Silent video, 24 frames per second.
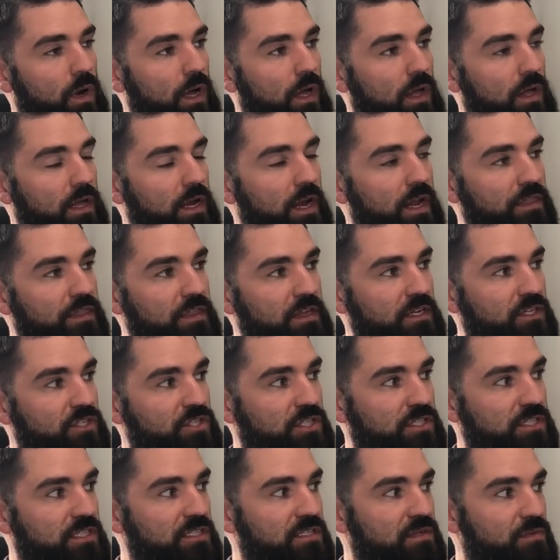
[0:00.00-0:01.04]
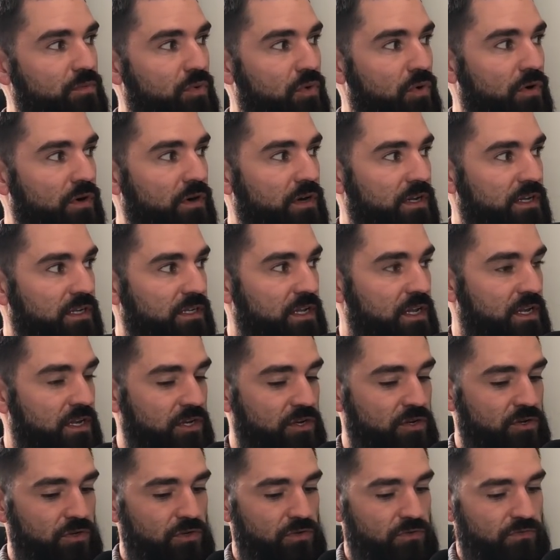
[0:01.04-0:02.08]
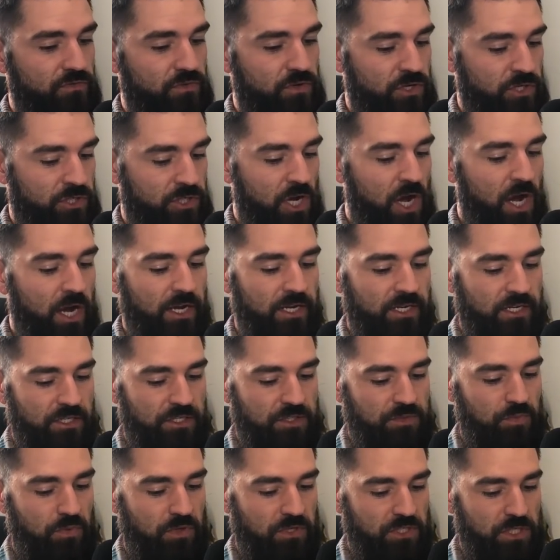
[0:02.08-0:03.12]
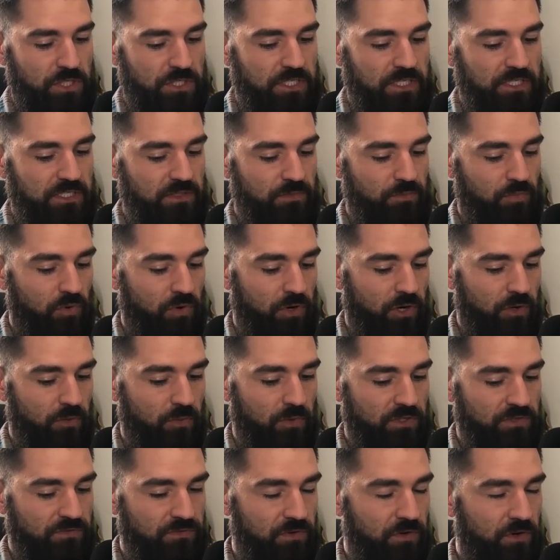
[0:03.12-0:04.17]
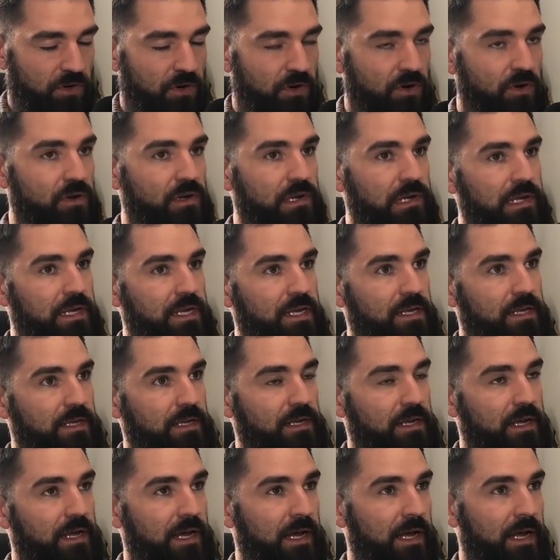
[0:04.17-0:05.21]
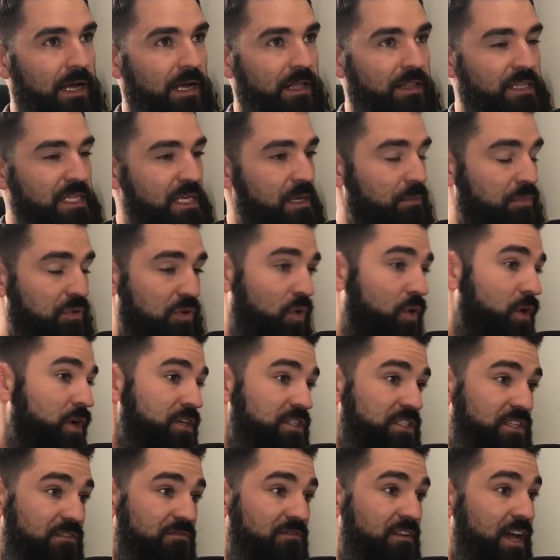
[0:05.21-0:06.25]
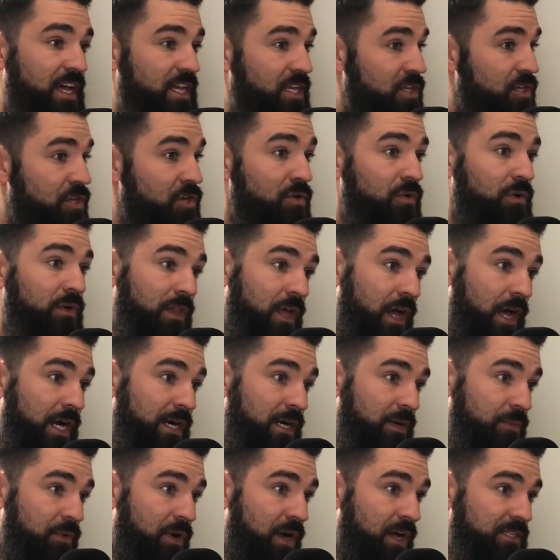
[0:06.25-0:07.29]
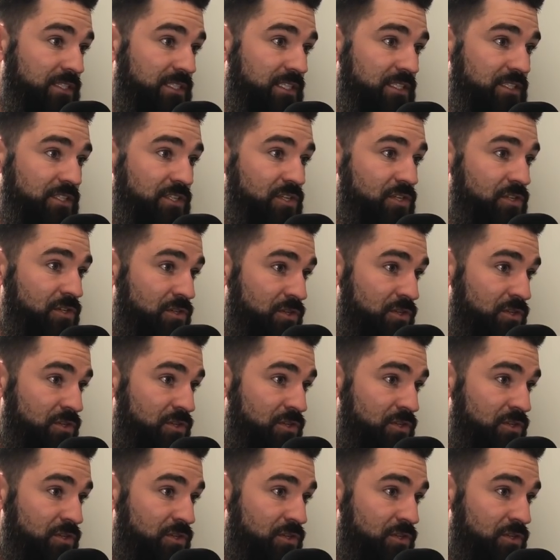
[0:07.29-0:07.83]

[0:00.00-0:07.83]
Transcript: Well, and I think just as important, yeah. and you, you're talking to this point, just mm-hmm. as important it was for uh, the employers to vet you in the hiring process, mm-hmm.